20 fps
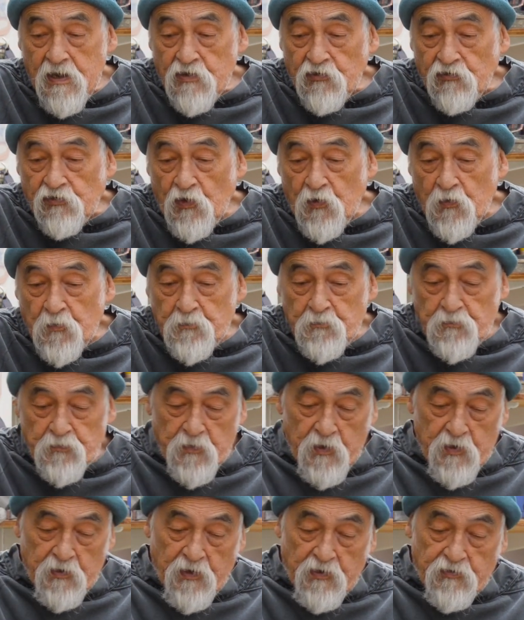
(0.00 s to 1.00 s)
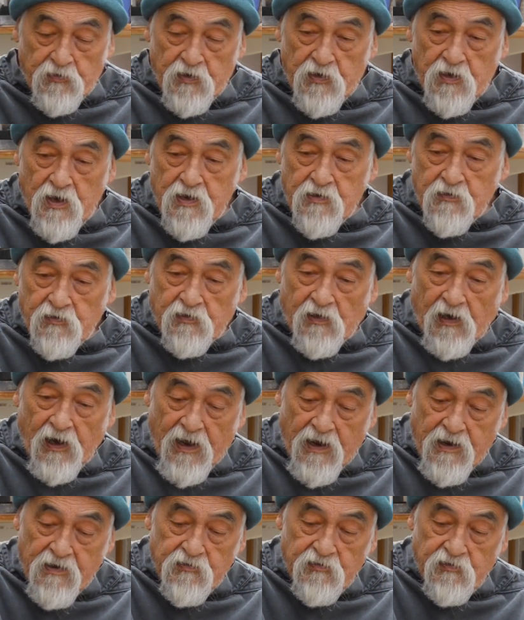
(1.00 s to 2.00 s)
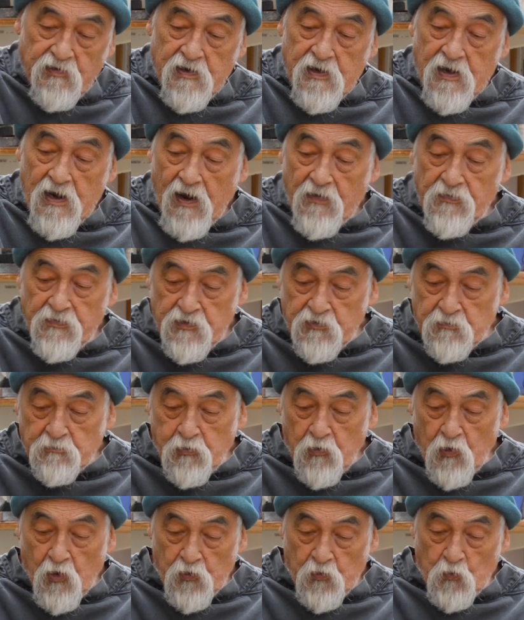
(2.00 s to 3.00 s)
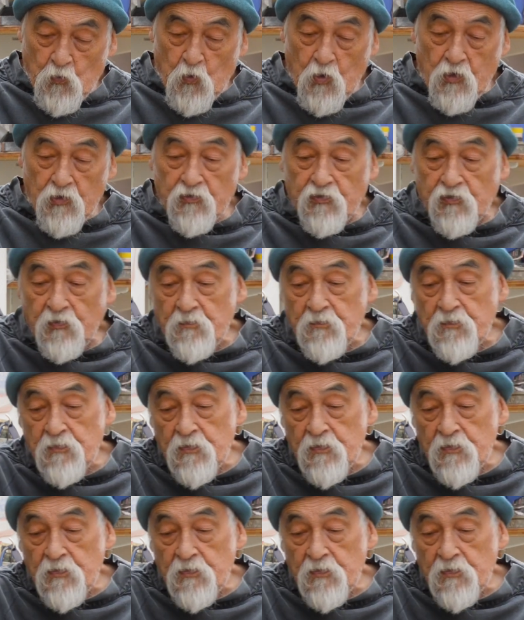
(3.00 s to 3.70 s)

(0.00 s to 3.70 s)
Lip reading: So it has a nice glaze, and this pot was